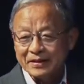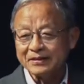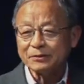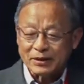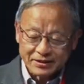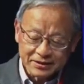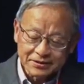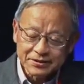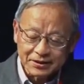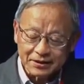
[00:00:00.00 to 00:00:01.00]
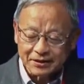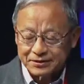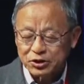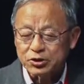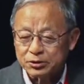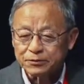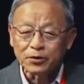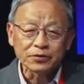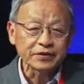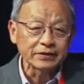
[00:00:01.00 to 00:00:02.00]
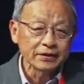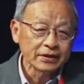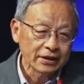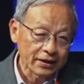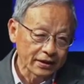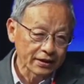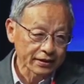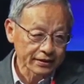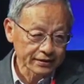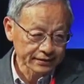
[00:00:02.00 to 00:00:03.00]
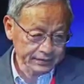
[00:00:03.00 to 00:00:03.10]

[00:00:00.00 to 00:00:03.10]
anyway, since uh, this is the fourth uh,